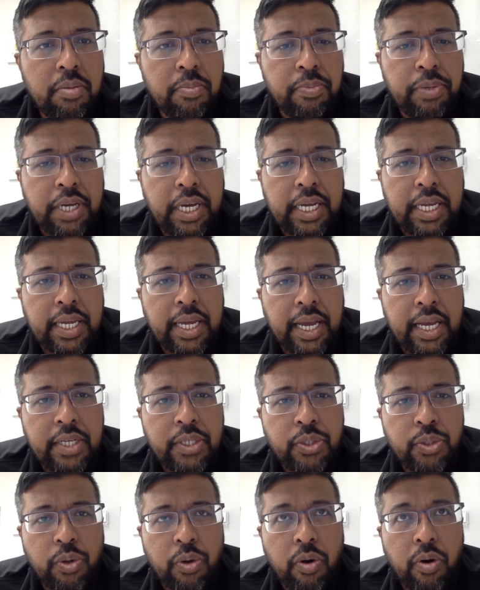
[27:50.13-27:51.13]
be a
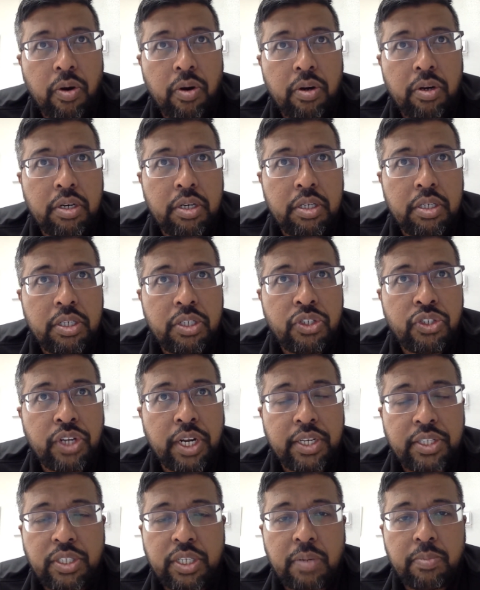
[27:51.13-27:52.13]
guest or
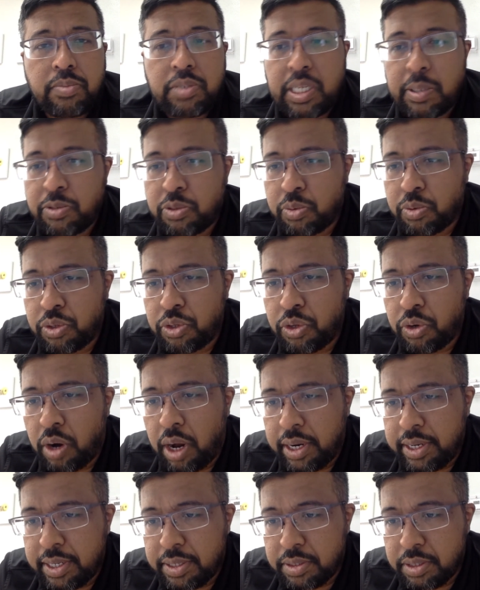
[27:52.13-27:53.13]
share some tips with your
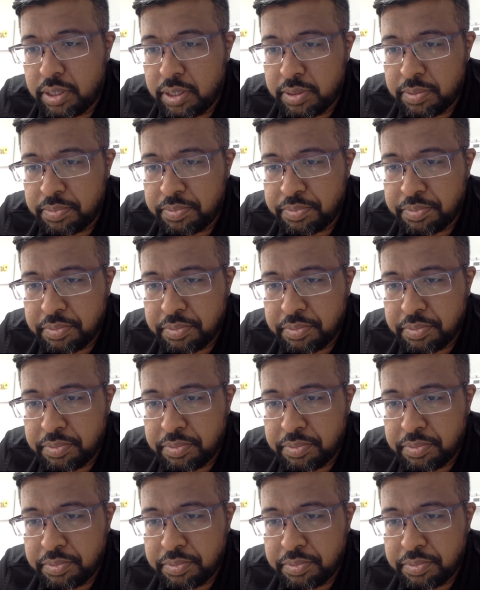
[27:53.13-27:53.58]
audience.